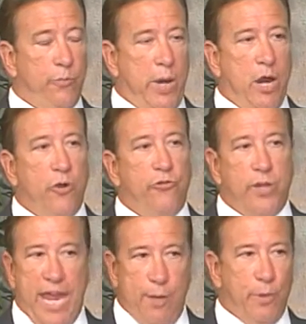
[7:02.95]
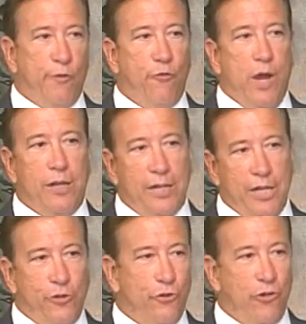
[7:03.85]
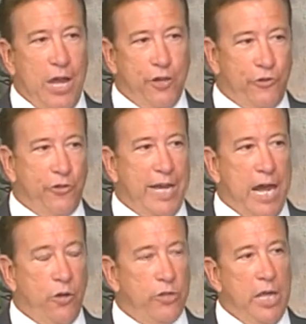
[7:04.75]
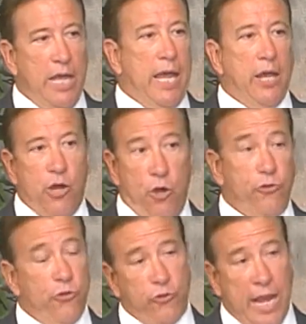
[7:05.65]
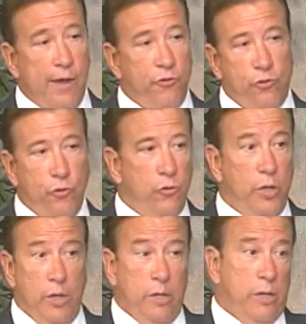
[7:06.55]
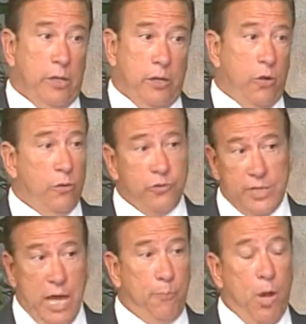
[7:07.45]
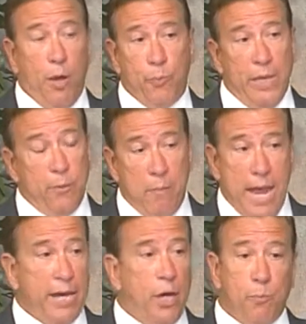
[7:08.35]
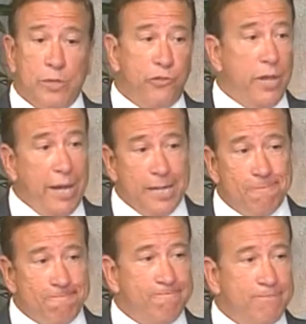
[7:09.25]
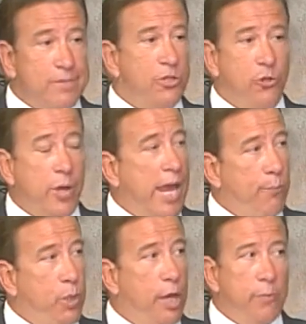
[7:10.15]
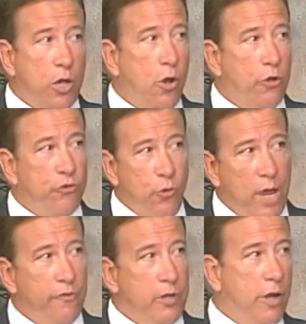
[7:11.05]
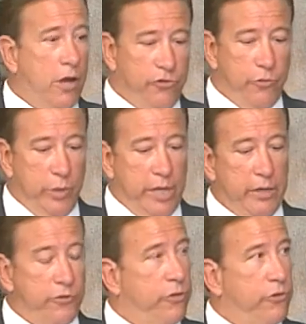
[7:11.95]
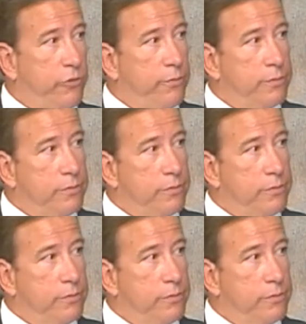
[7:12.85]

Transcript: The parents can't be afraid to let their child sit out, and coaches have to, step up and man up and say, you can't play because you have concussion-related syndrome.